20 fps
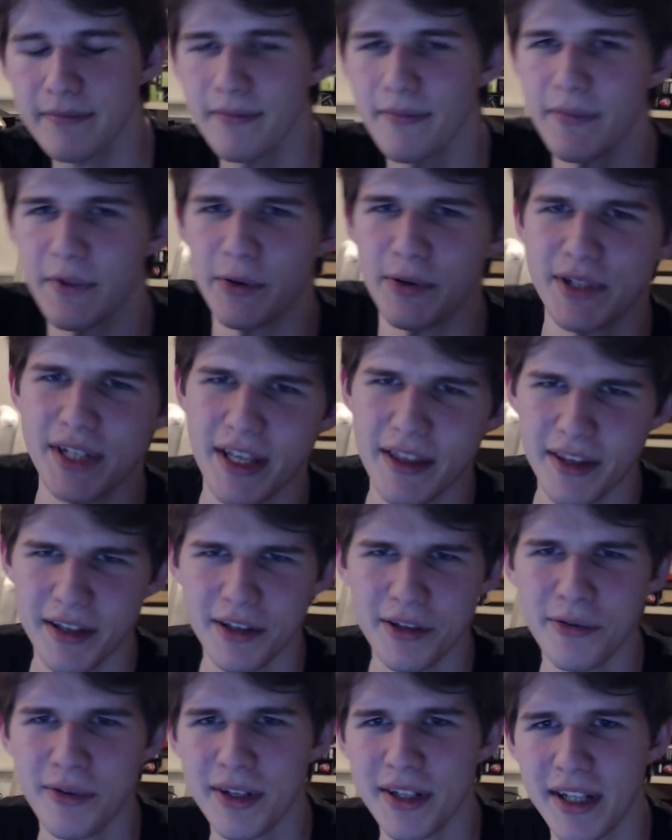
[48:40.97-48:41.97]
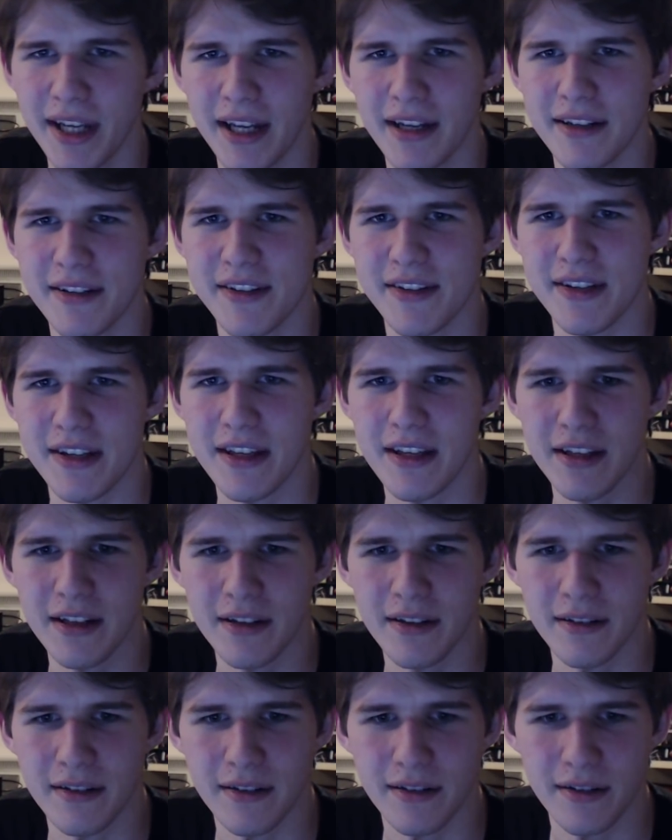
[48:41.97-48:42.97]
Which I think you can kind of
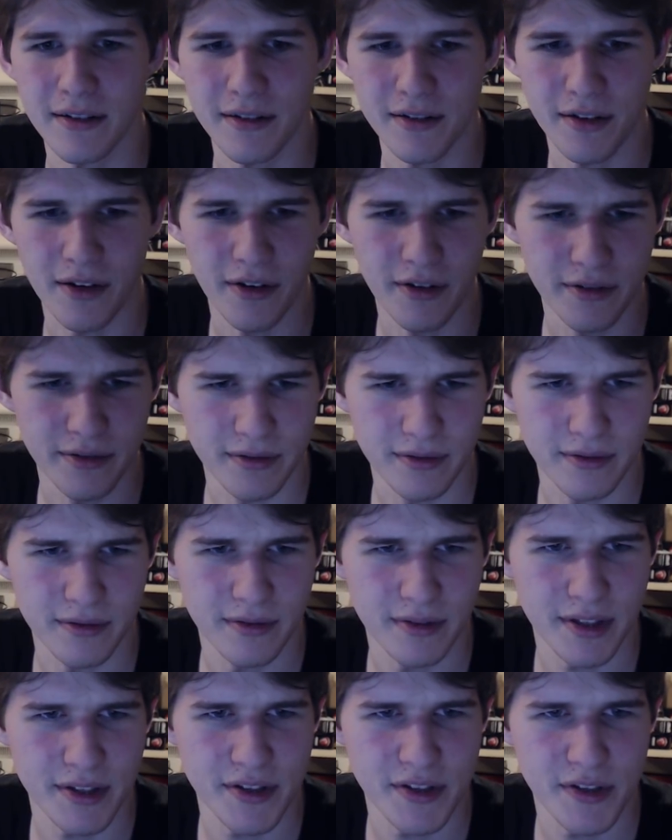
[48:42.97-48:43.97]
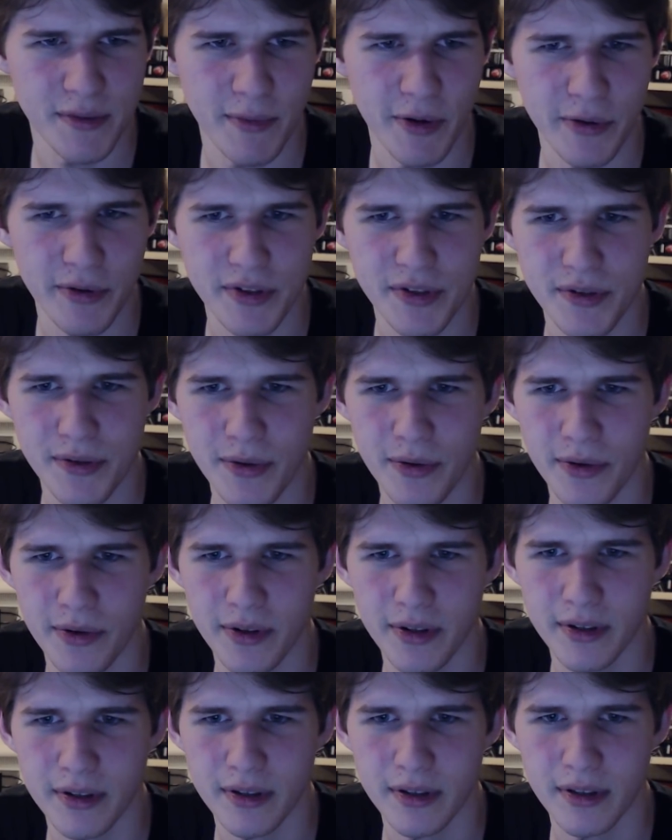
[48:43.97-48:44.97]
see on... Does Smoke score?